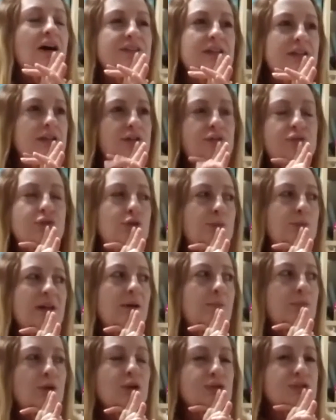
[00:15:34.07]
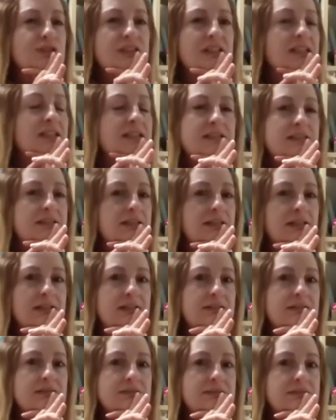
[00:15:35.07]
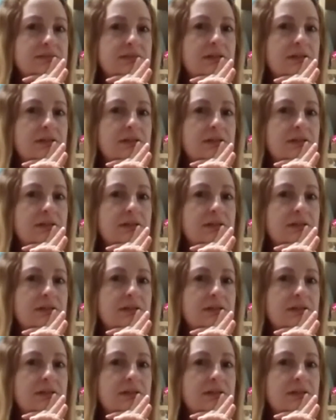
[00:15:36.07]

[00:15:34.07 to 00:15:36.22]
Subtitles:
think you form that bond instantly.